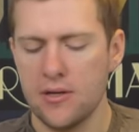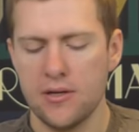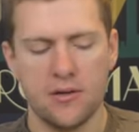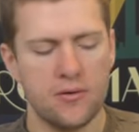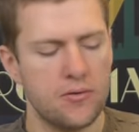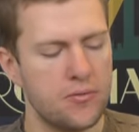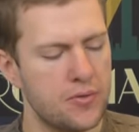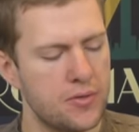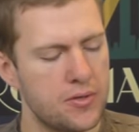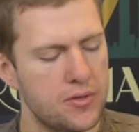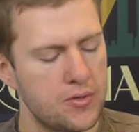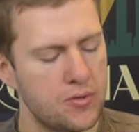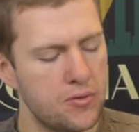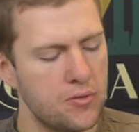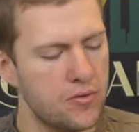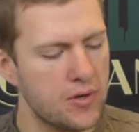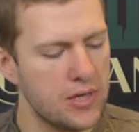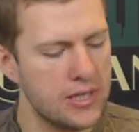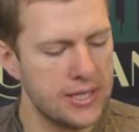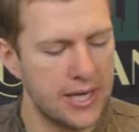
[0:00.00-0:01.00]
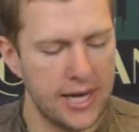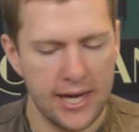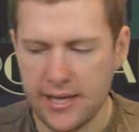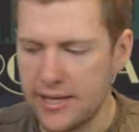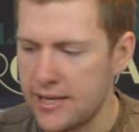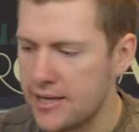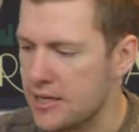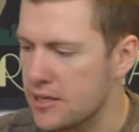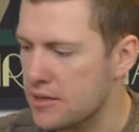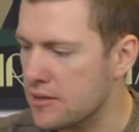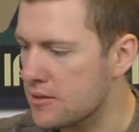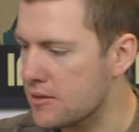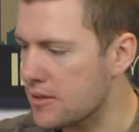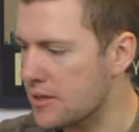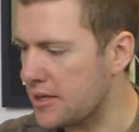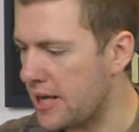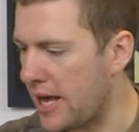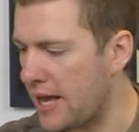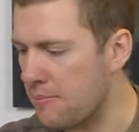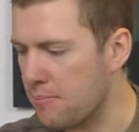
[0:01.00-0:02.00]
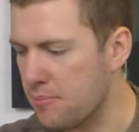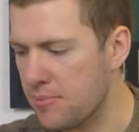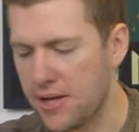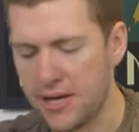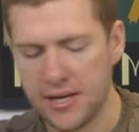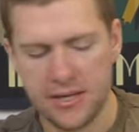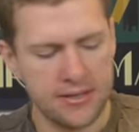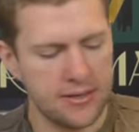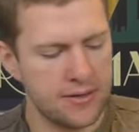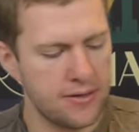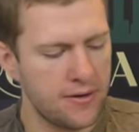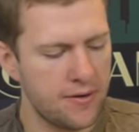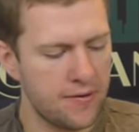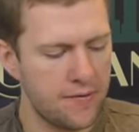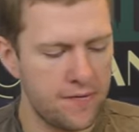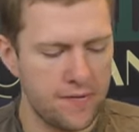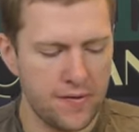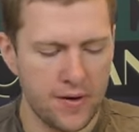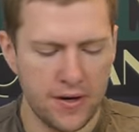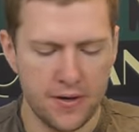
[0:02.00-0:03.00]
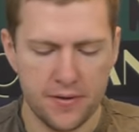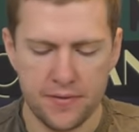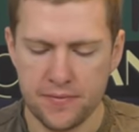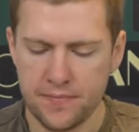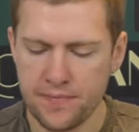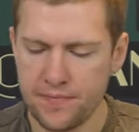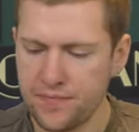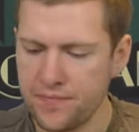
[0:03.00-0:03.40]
all the storytelling. The gameplay's a lot of fun.